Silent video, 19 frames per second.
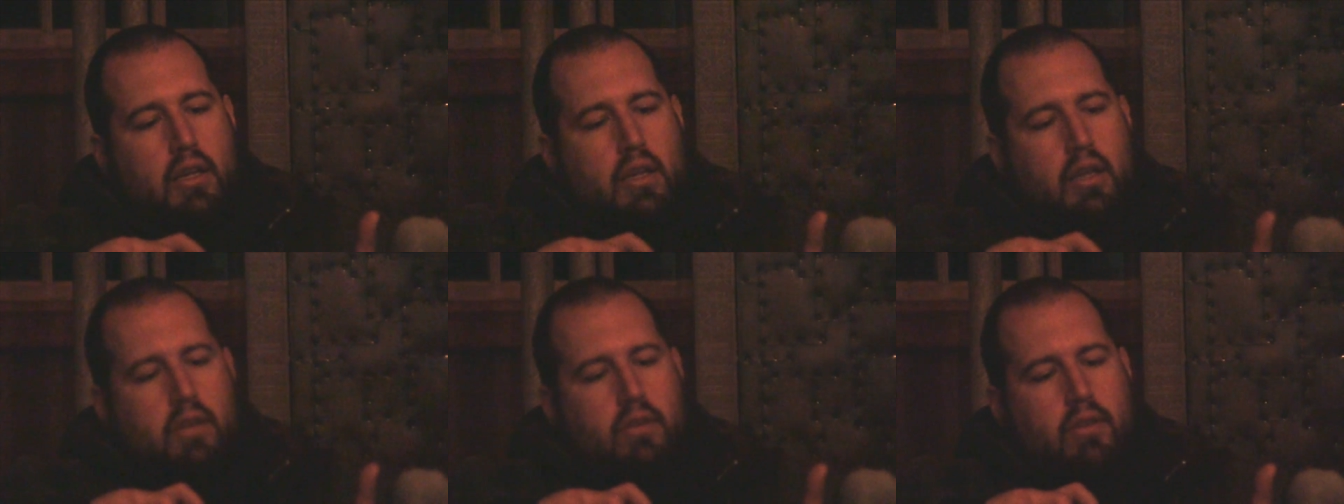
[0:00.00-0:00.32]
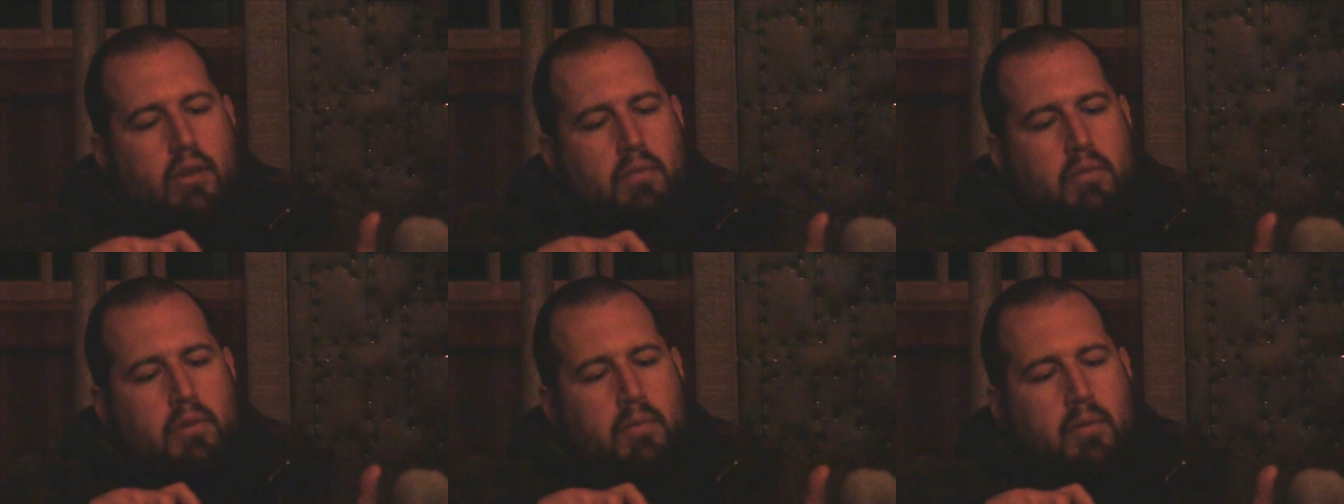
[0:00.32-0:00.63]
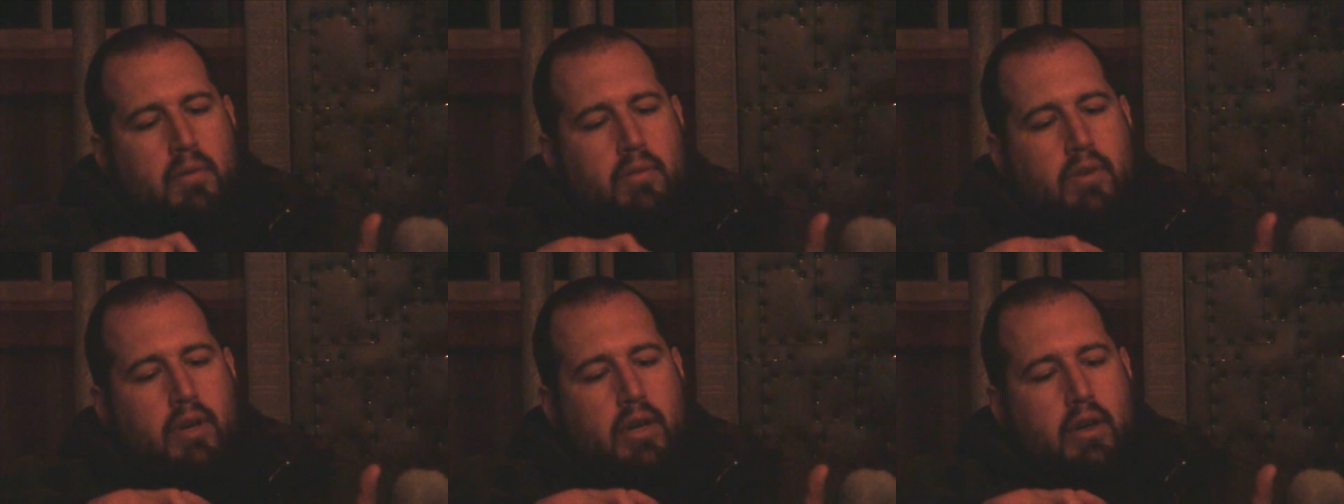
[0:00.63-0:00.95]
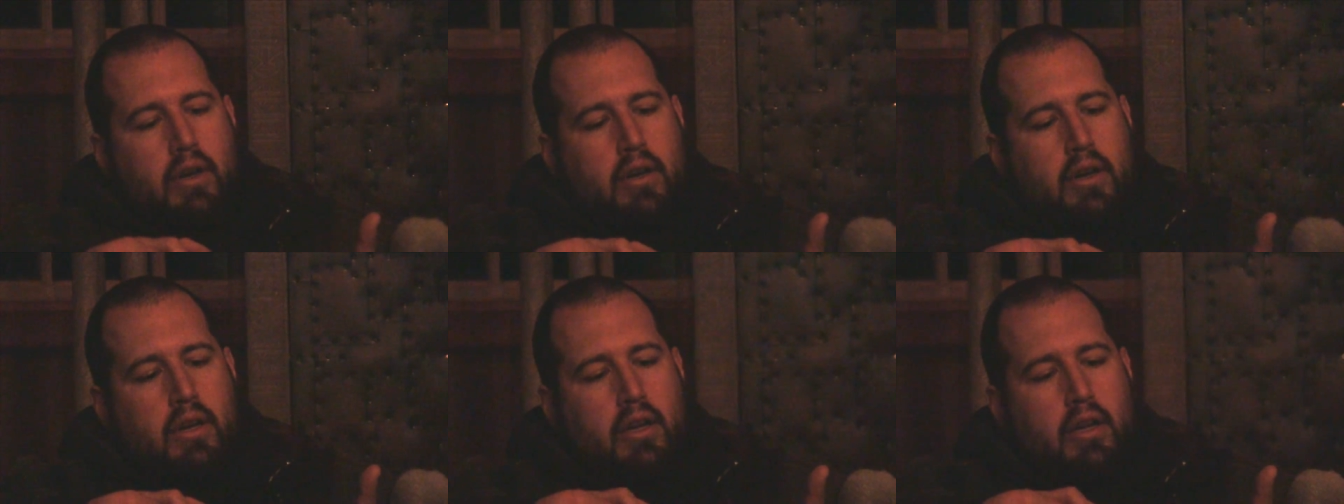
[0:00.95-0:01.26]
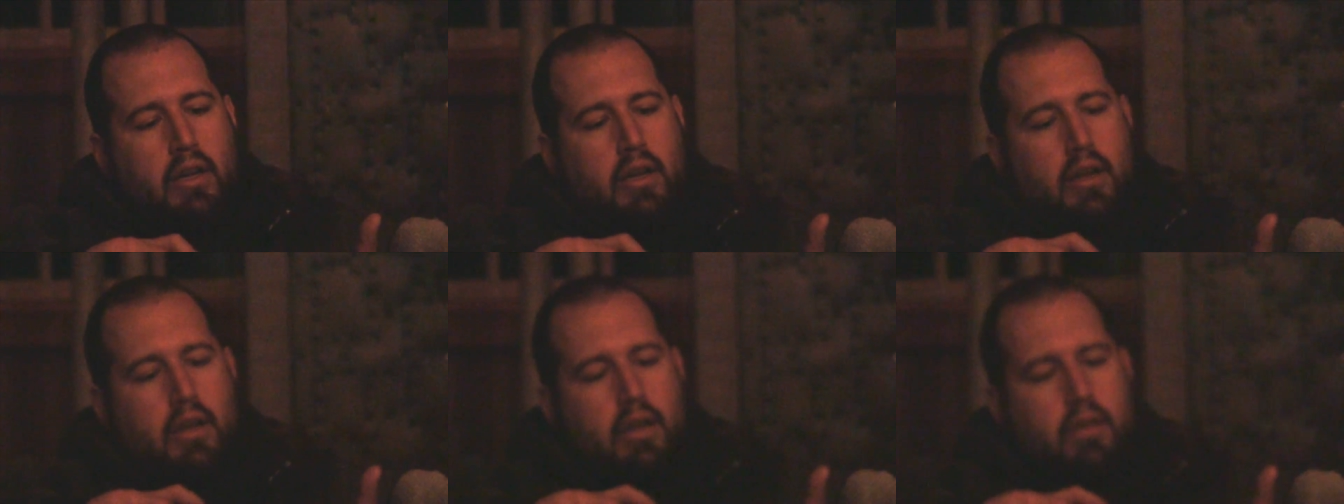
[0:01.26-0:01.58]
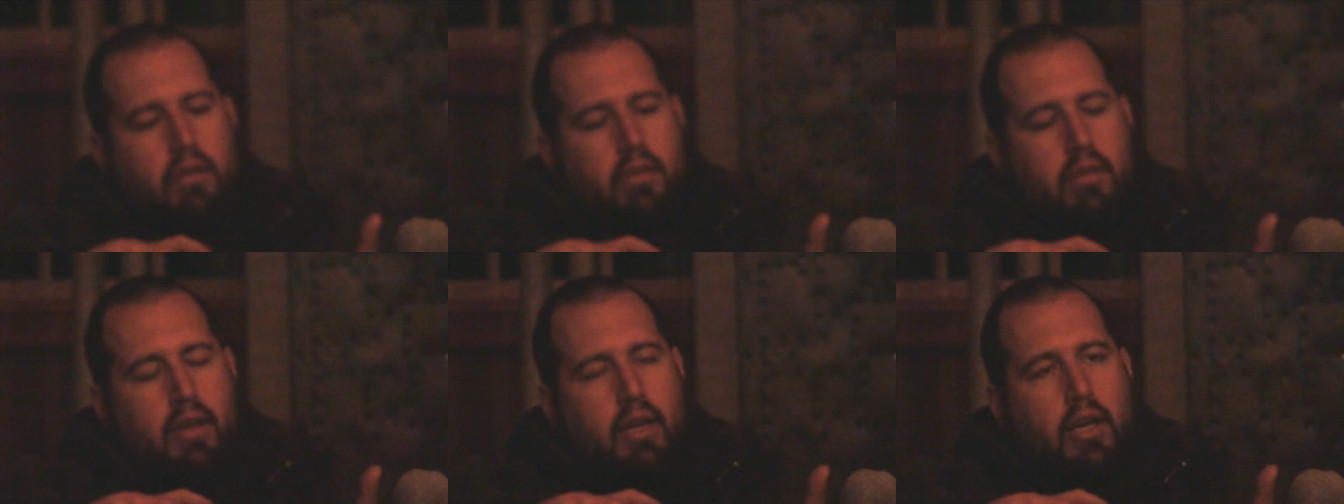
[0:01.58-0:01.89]
it seems to be very,
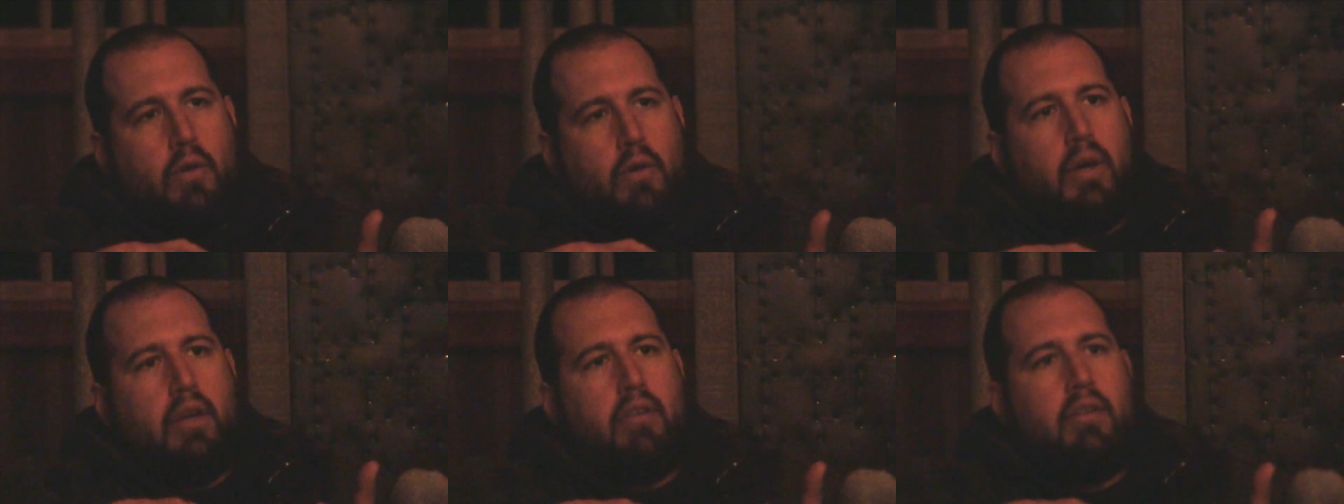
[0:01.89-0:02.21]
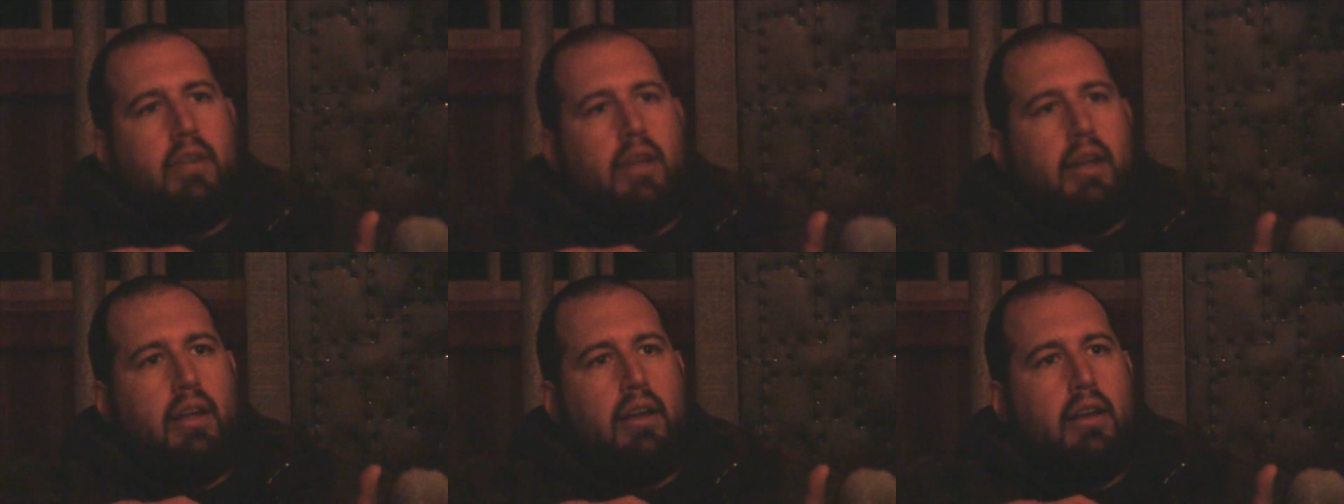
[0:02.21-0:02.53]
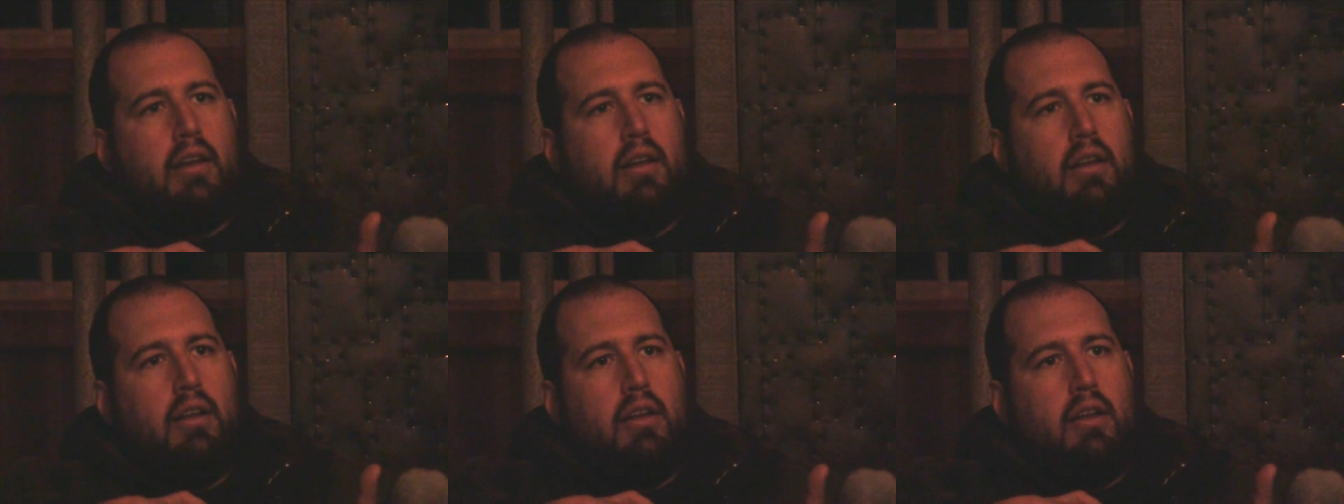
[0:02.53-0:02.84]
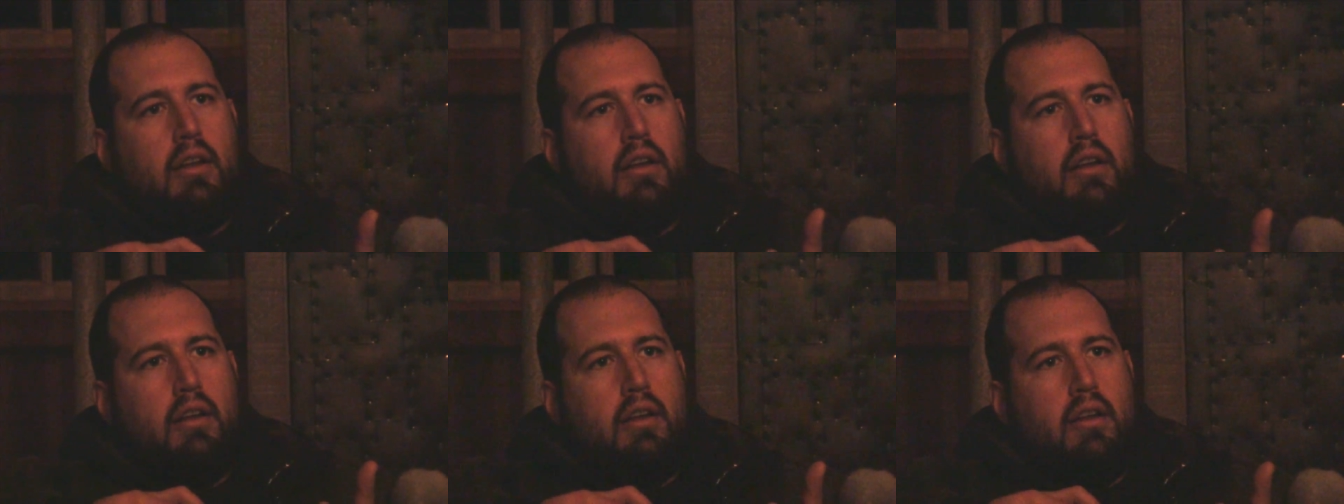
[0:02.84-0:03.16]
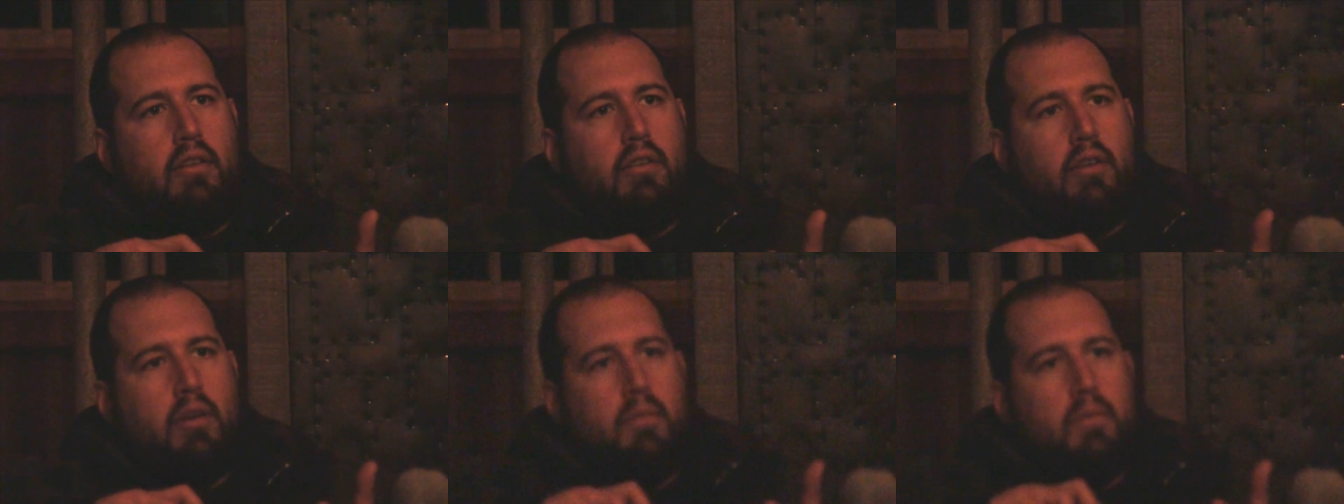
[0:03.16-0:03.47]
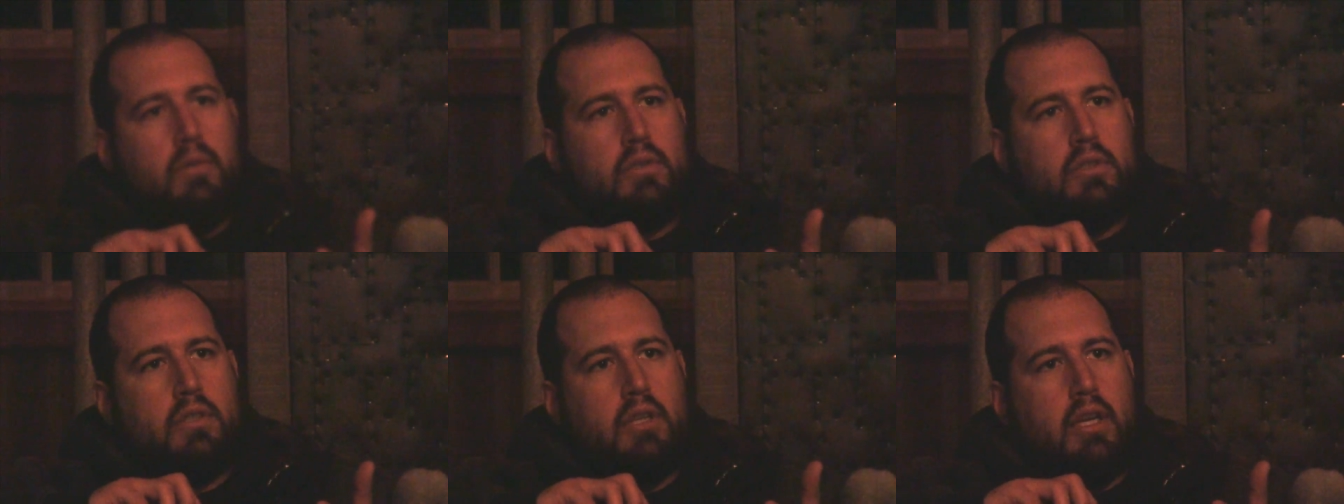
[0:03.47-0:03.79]
it's like quicksand. It's
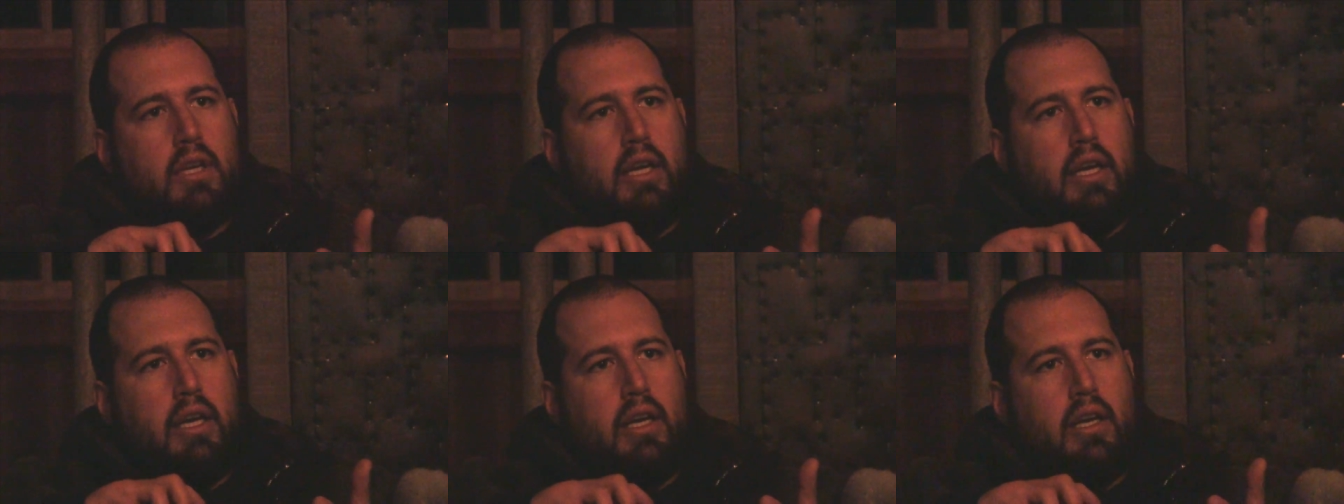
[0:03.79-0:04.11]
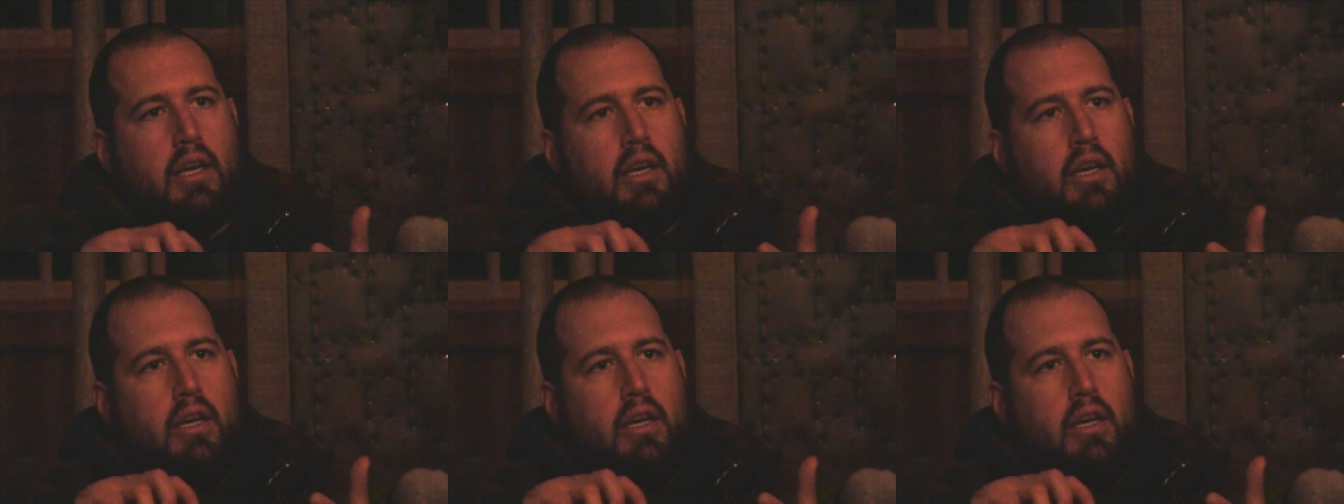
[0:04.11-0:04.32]
almost like,